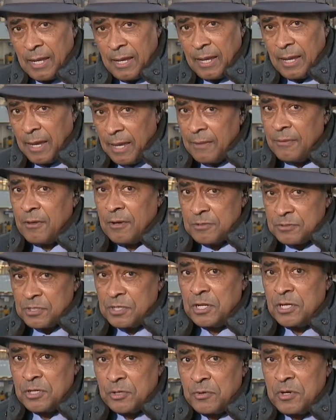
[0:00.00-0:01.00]
and there's
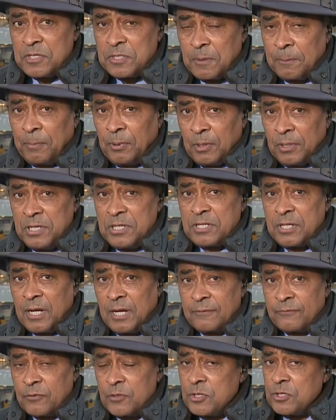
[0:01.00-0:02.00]
an increase of police
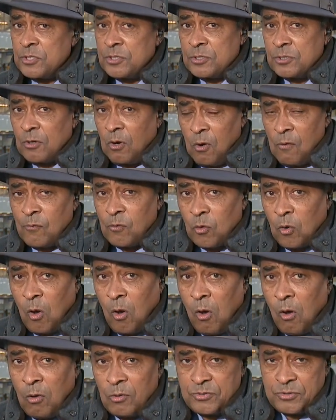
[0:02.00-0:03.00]
coverage
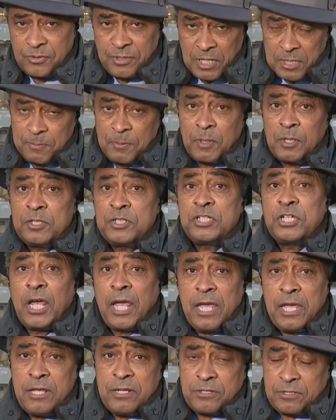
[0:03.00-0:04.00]
overall. So that's been a
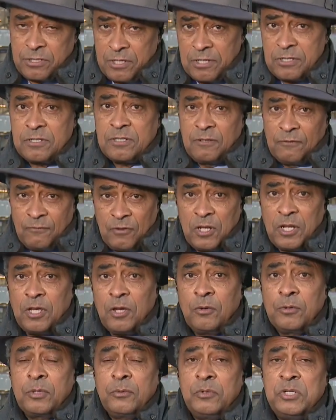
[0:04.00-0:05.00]
change since the
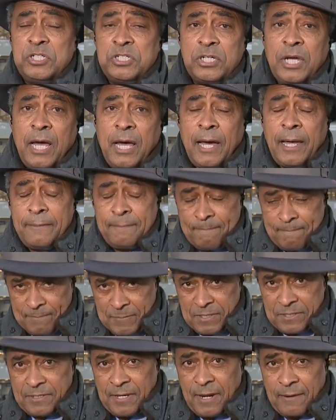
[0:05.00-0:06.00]
video that we shot
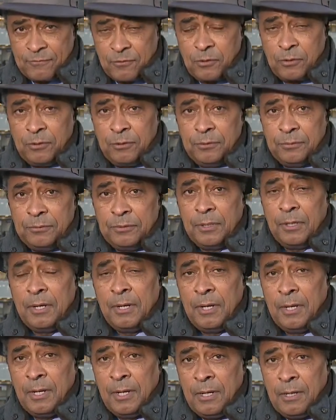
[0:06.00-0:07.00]
this afternoon.
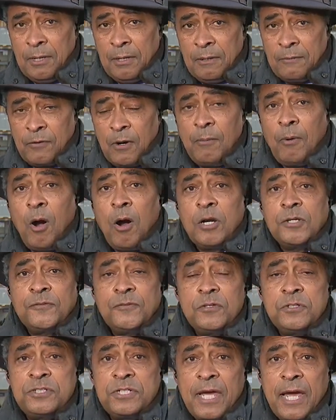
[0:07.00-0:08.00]
From
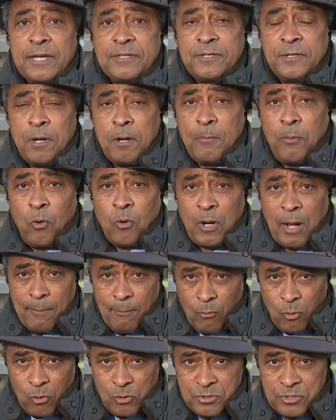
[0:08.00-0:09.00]
Hartsfield Jackson Airport,
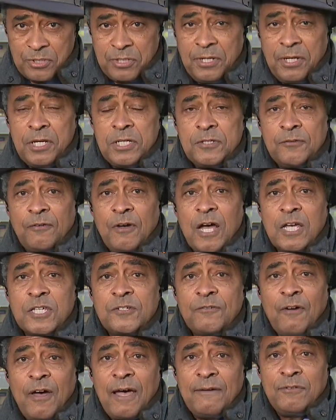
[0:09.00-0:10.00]
I'm Morse Diggs,
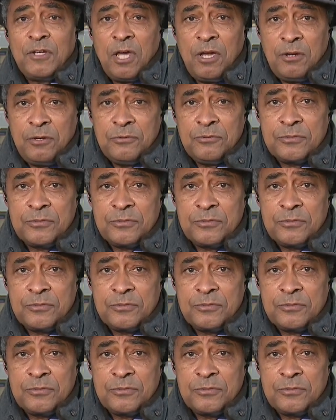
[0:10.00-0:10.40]
Fox 5 News.